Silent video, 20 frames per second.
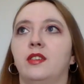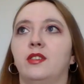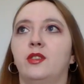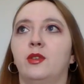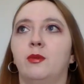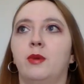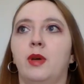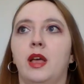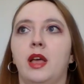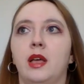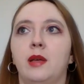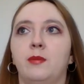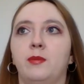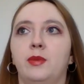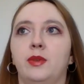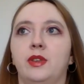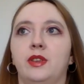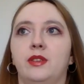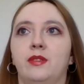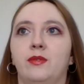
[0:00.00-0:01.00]
what
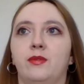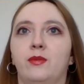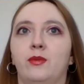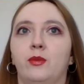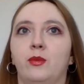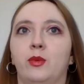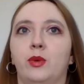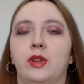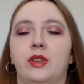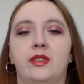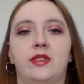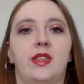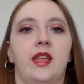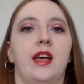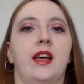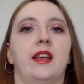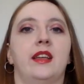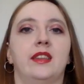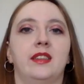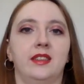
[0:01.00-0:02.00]
happened was
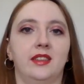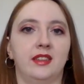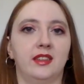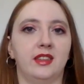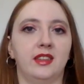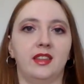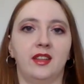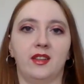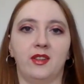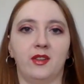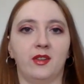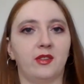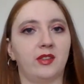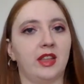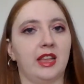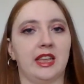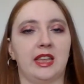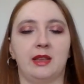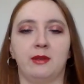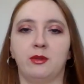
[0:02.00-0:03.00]
that,
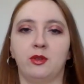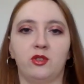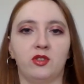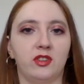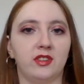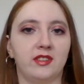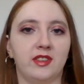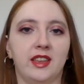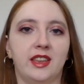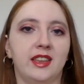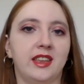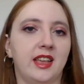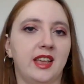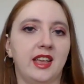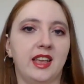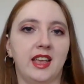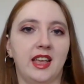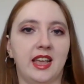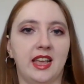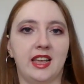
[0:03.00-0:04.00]
okay, it was just like
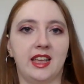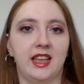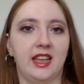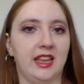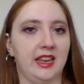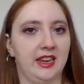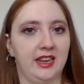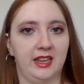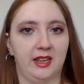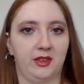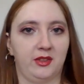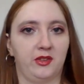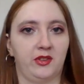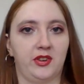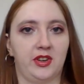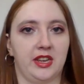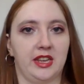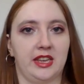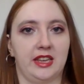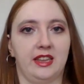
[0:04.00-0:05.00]
any other
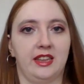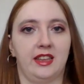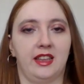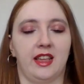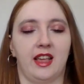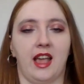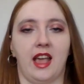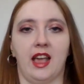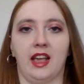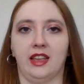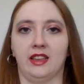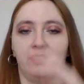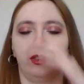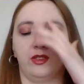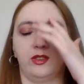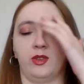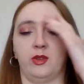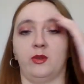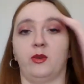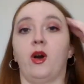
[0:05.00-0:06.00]
day. And
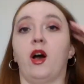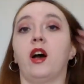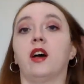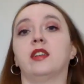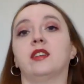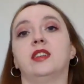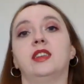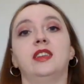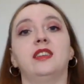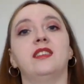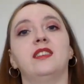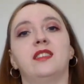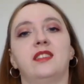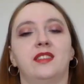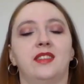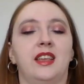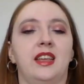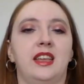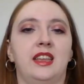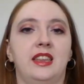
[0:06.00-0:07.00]
so on this
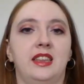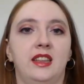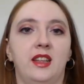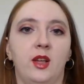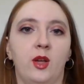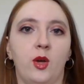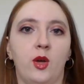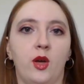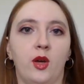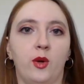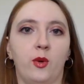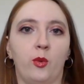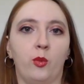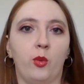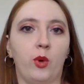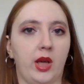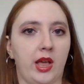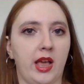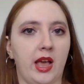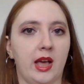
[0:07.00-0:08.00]
day,
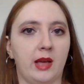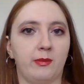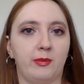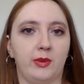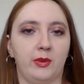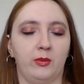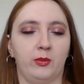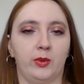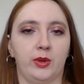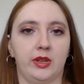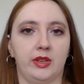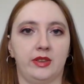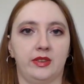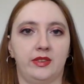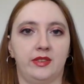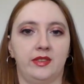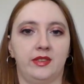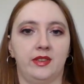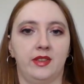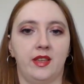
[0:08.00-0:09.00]
what happened
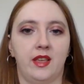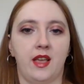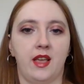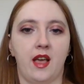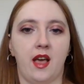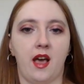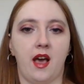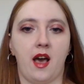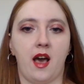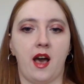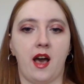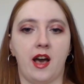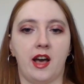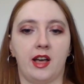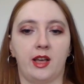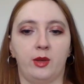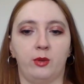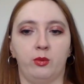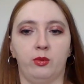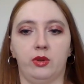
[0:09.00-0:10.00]
was
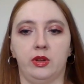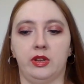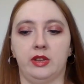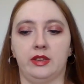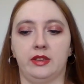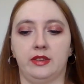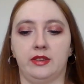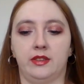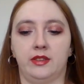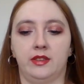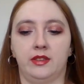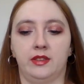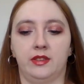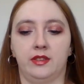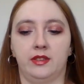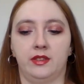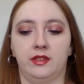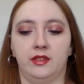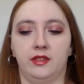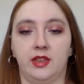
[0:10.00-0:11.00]
I was
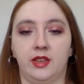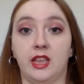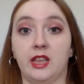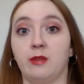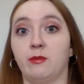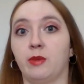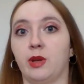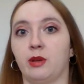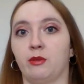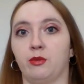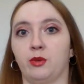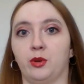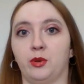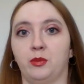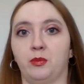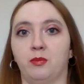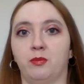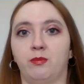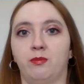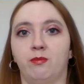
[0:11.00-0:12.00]
in my
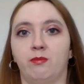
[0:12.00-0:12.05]
room,